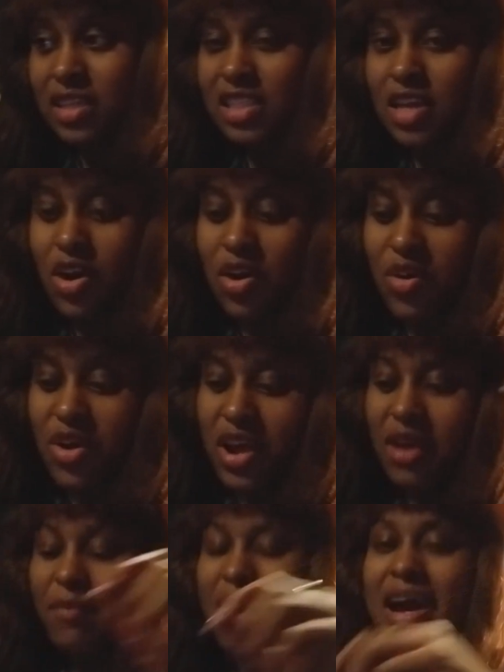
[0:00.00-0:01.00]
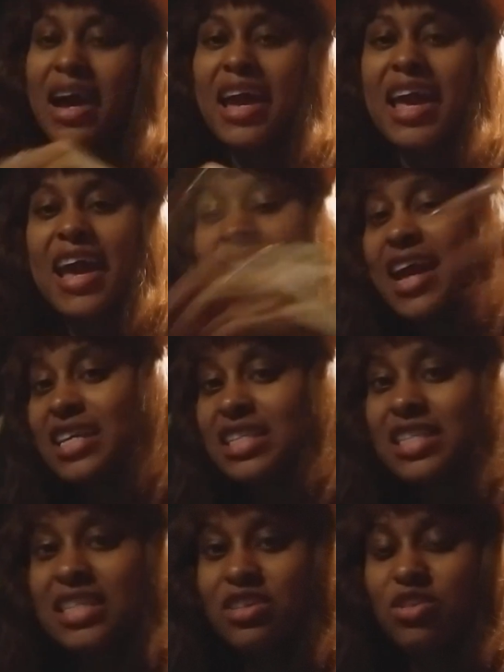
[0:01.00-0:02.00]
So my ex,
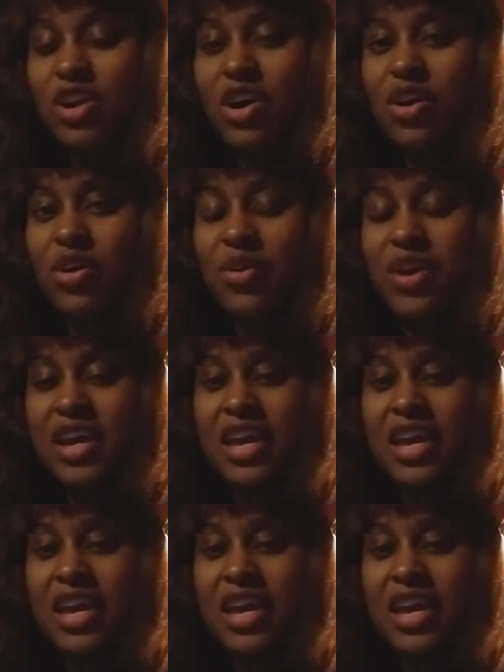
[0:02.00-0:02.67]
you know,